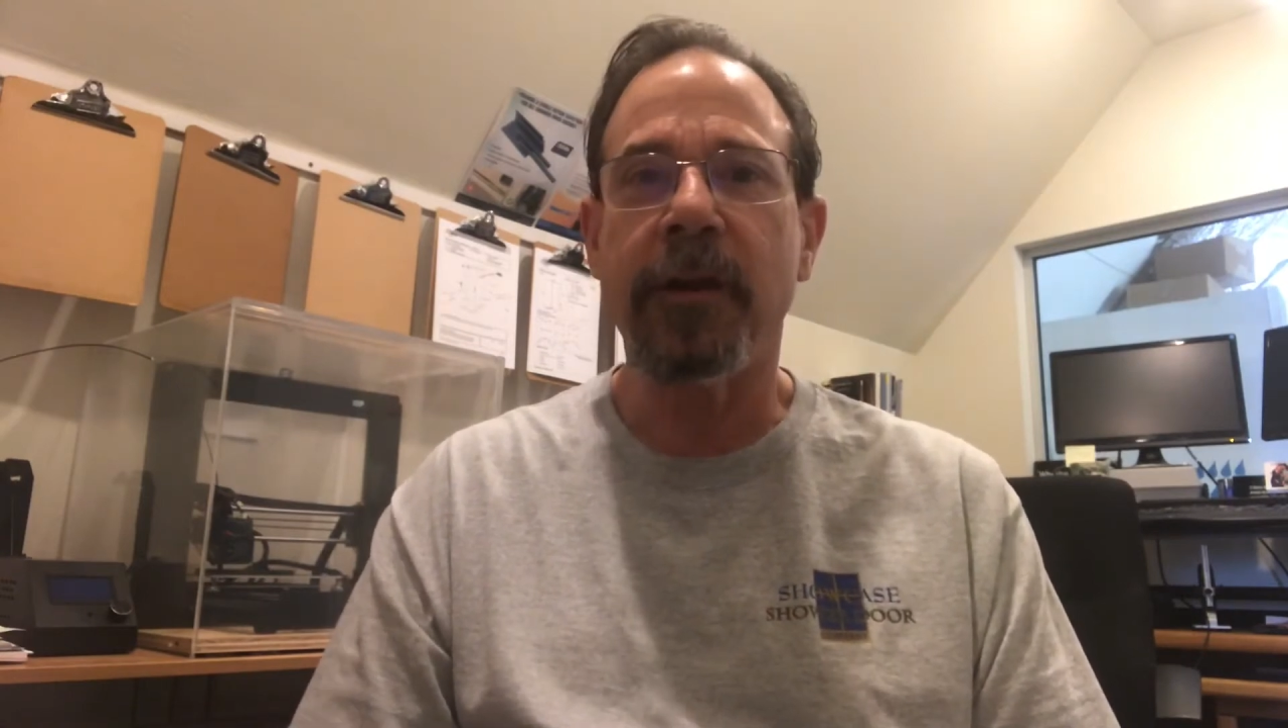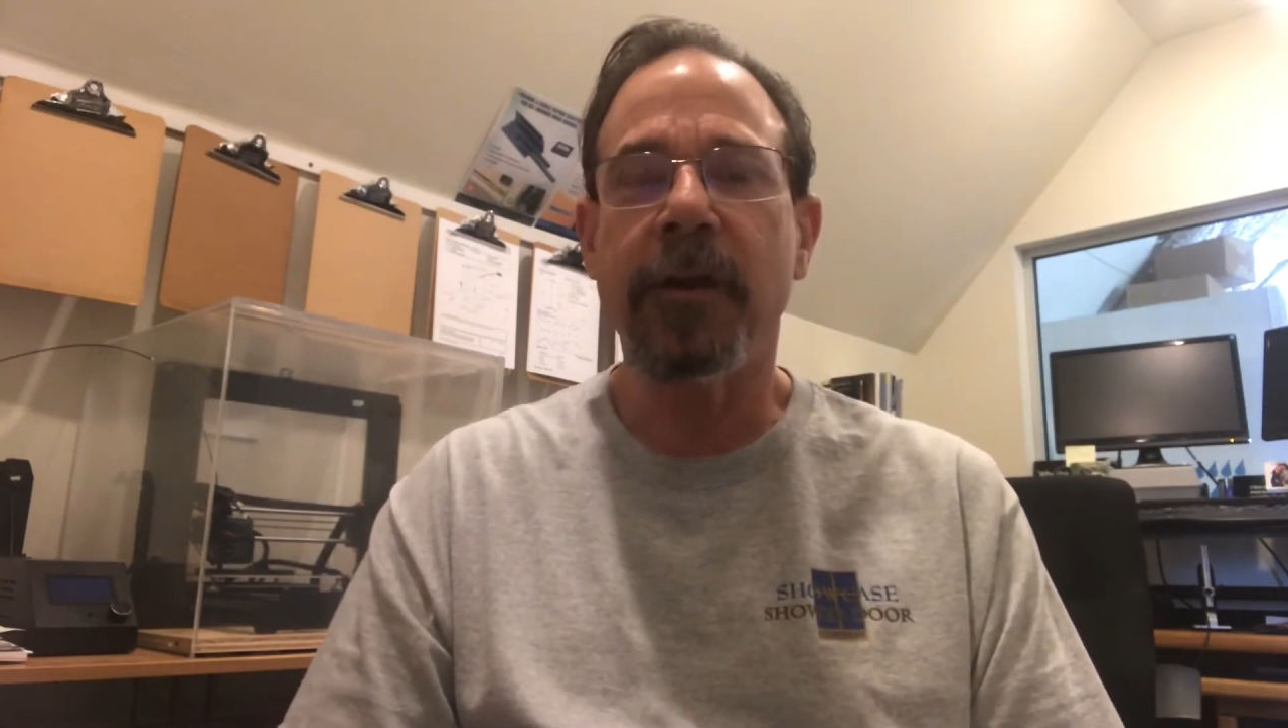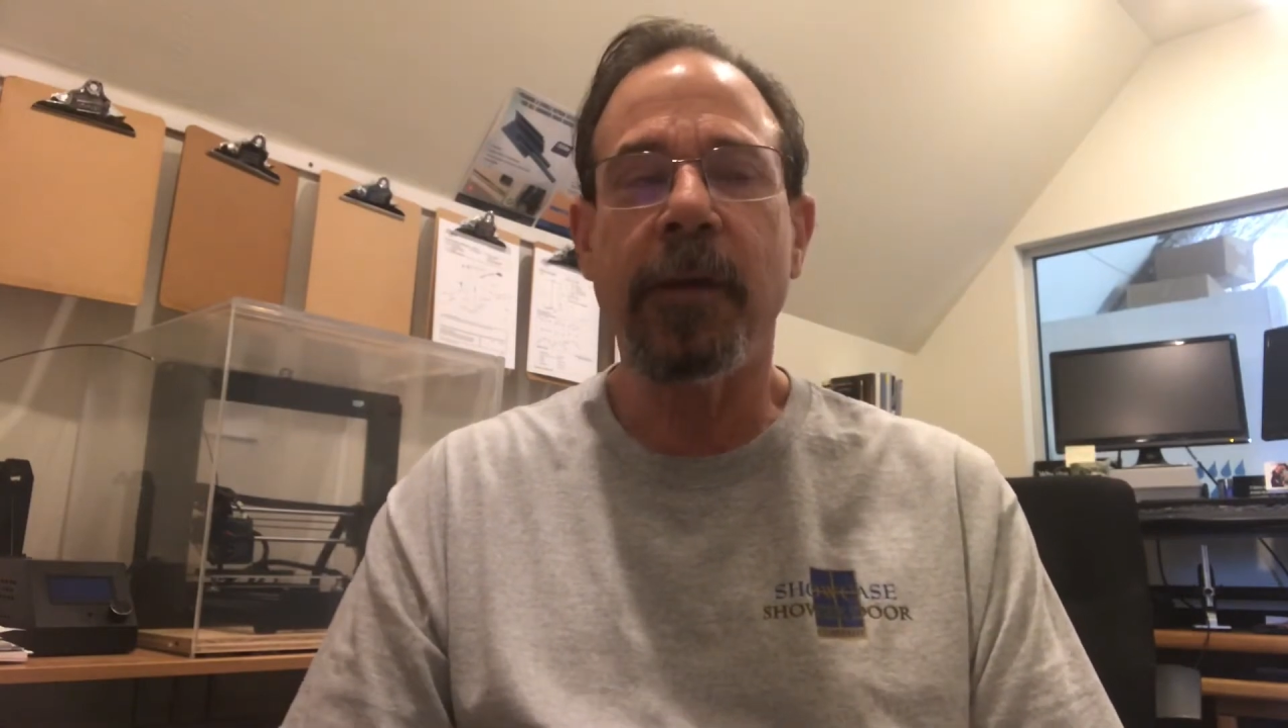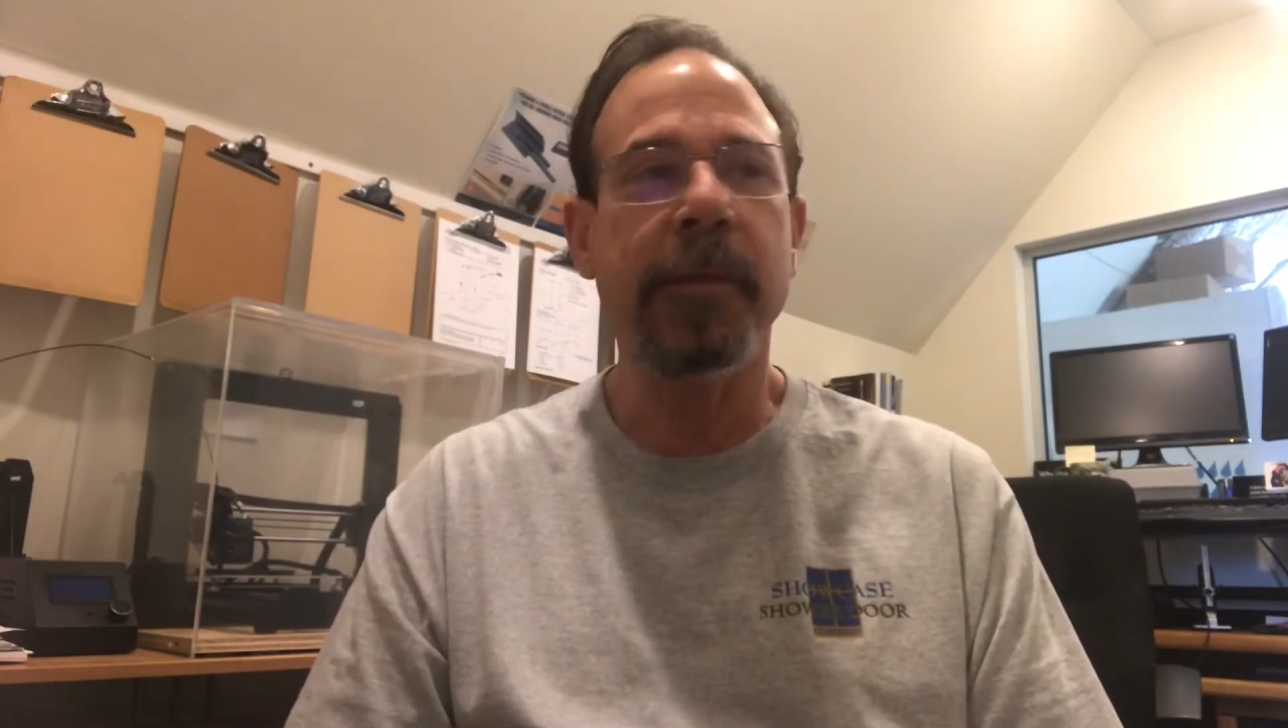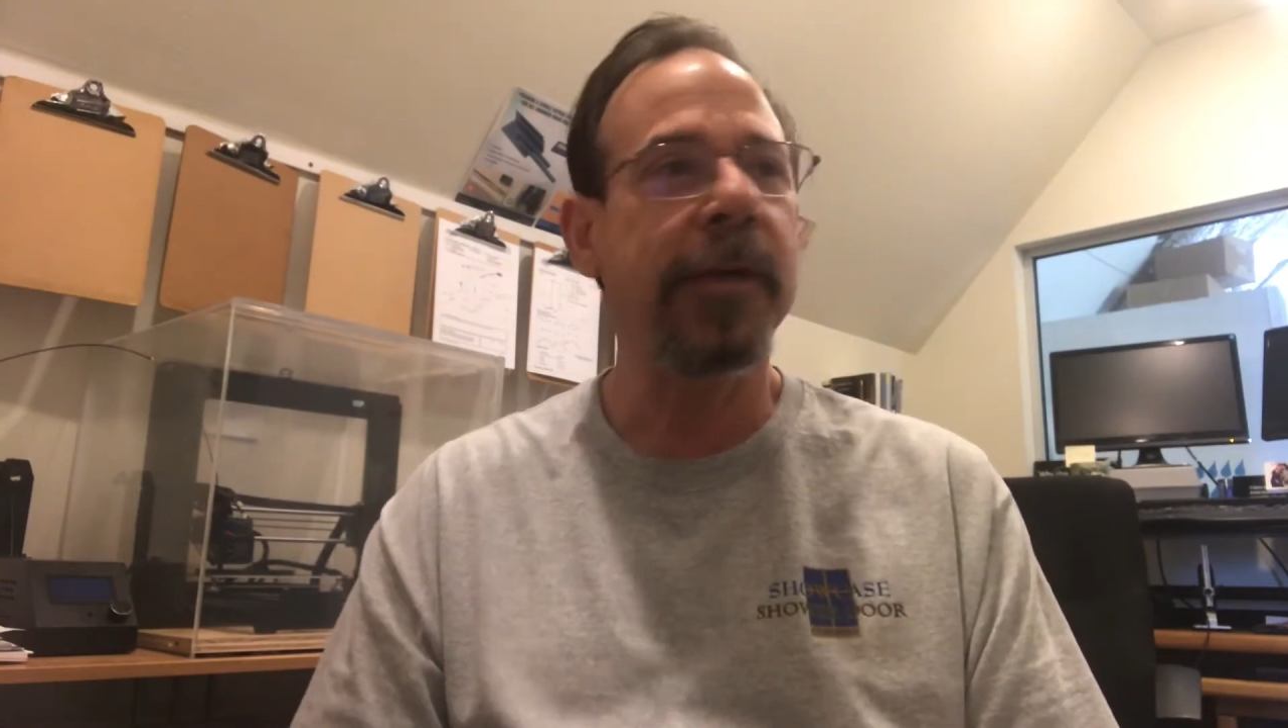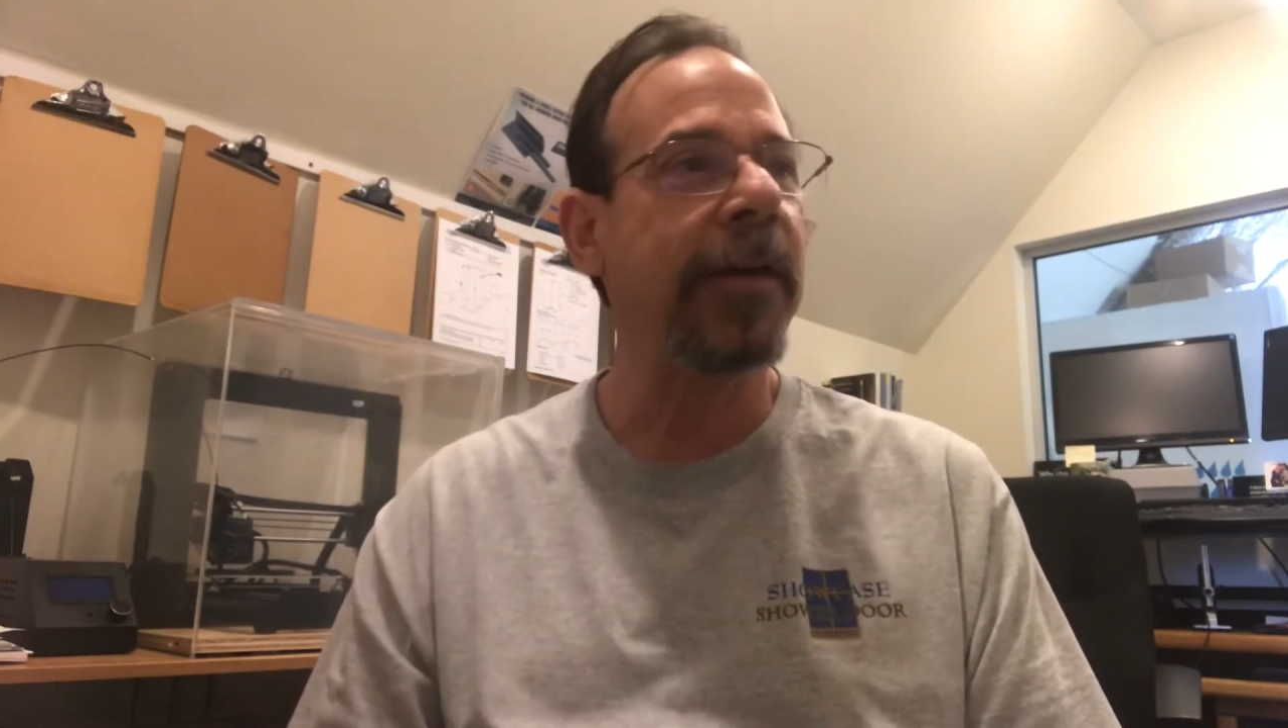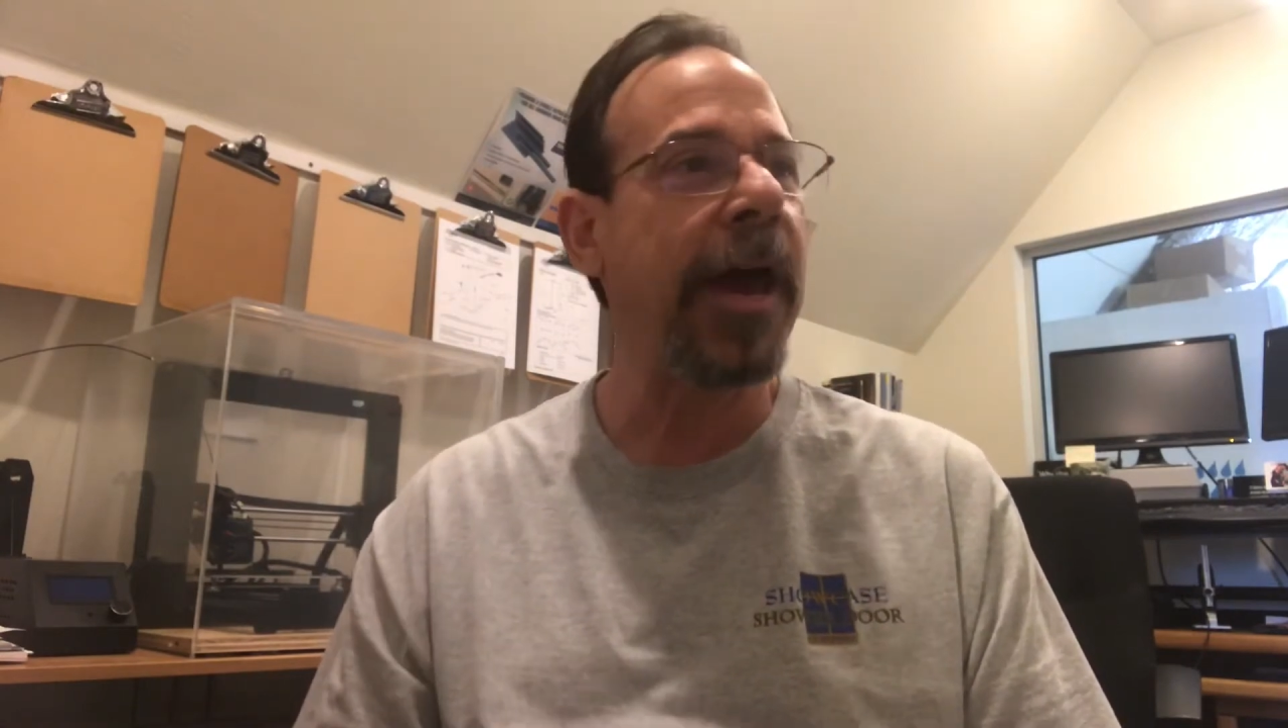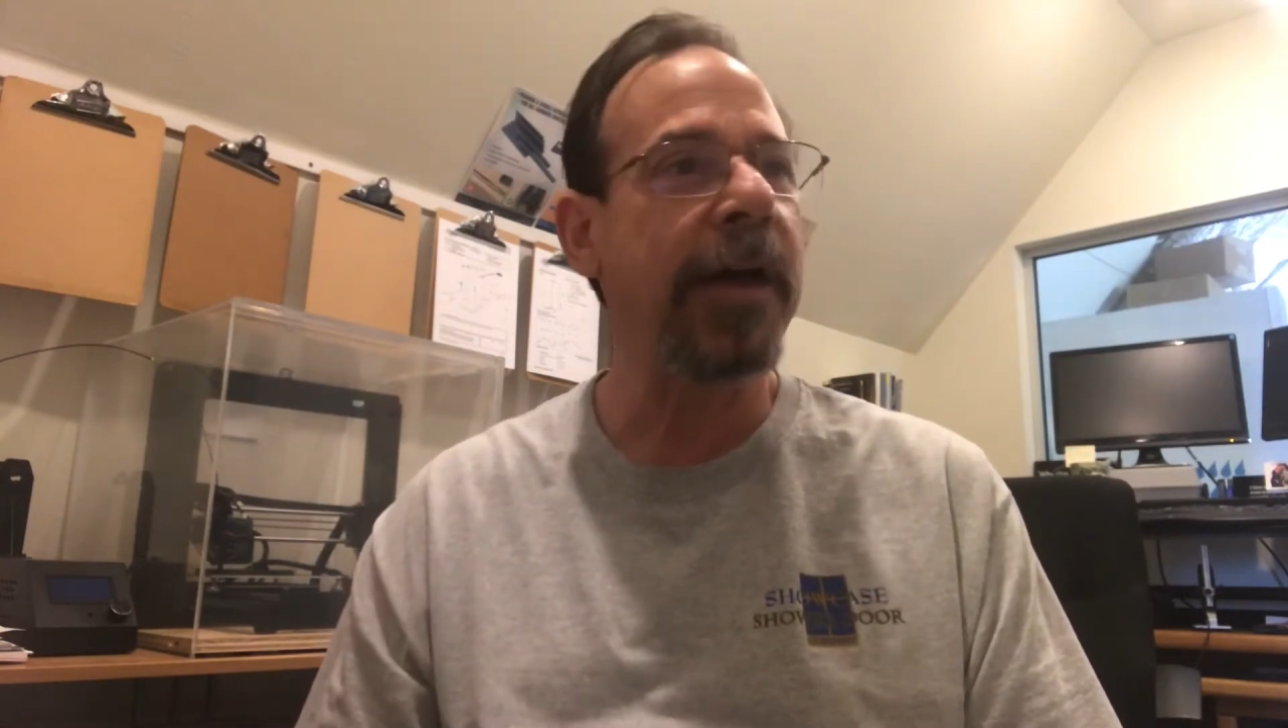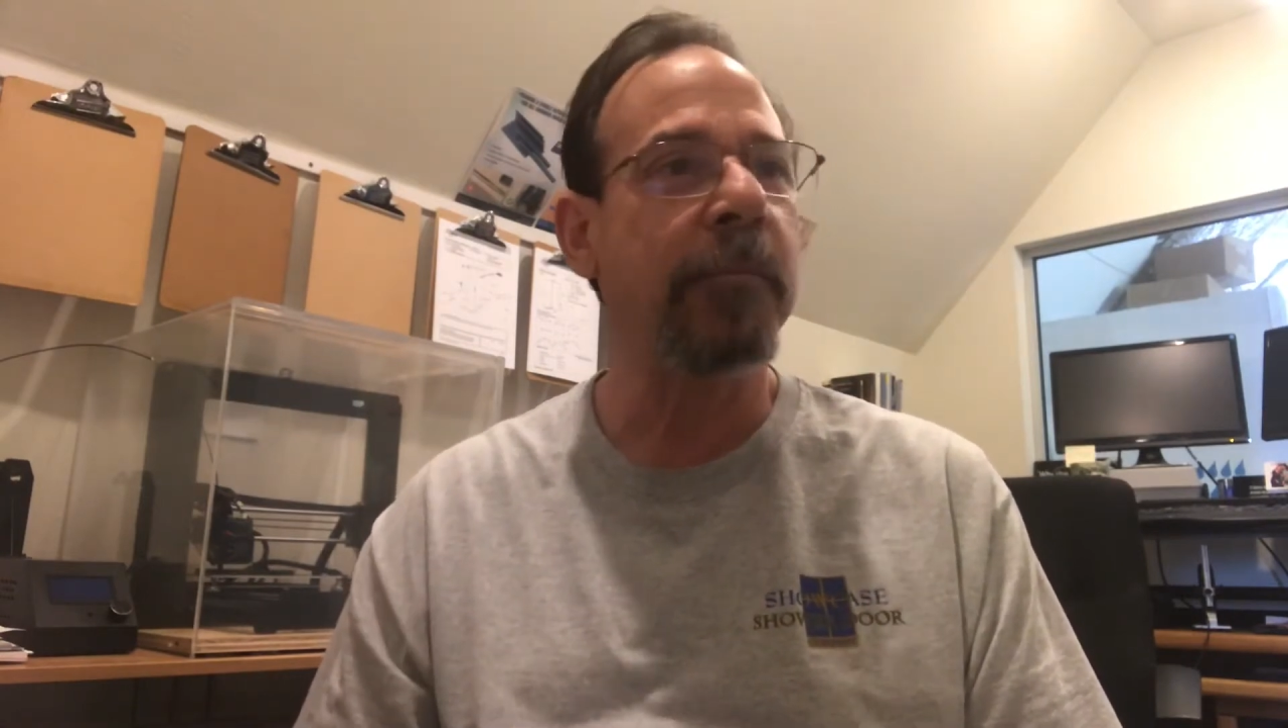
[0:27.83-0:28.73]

I mean, they've had